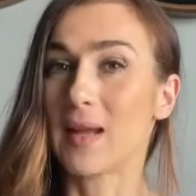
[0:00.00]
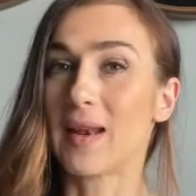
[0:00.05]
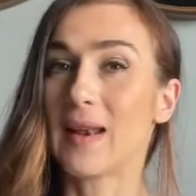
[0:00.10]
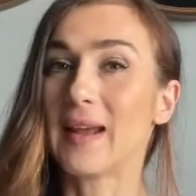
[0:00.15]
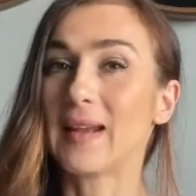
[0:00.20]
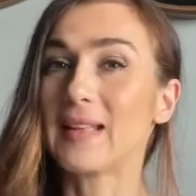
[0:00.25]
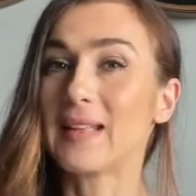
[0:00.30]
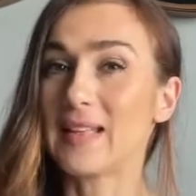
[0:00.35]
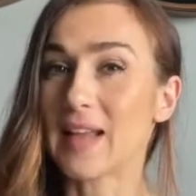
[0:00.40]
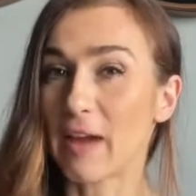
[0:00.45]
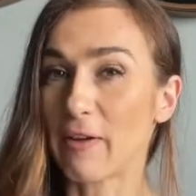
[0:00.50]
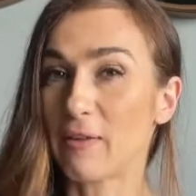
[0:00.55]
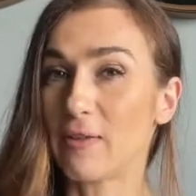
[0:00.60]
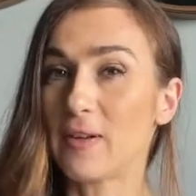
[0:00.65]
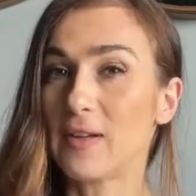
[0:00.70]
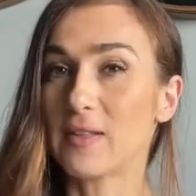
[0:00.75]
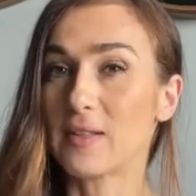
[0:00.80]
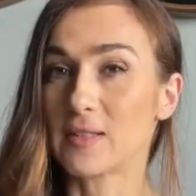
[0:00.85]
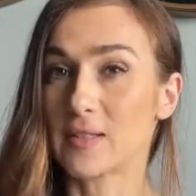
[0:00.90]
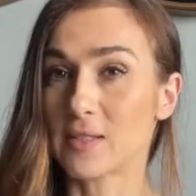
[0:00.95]
Like
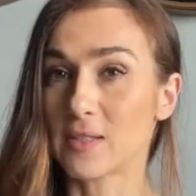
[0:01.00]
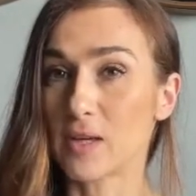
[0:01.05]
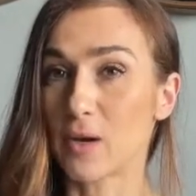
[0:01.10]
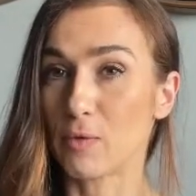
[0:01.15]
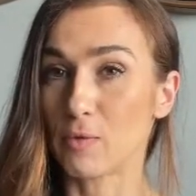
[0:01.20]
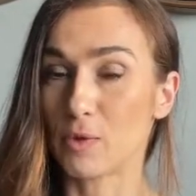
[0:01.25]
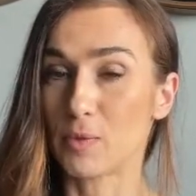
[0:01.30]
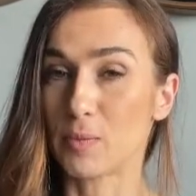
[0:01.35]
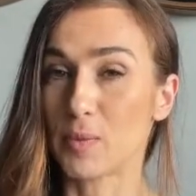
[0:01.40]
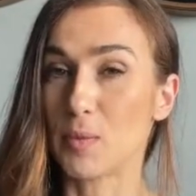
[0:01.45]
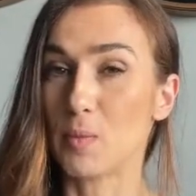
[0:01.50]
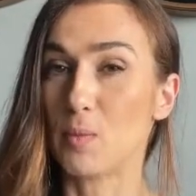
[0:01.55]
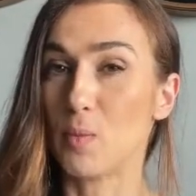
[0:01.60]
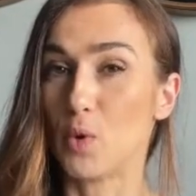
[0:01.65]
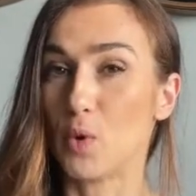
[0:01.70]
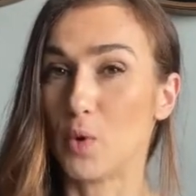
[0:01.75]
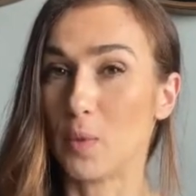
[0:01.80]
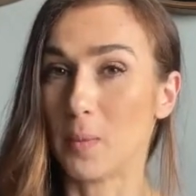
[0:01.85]
definitely this is going to be more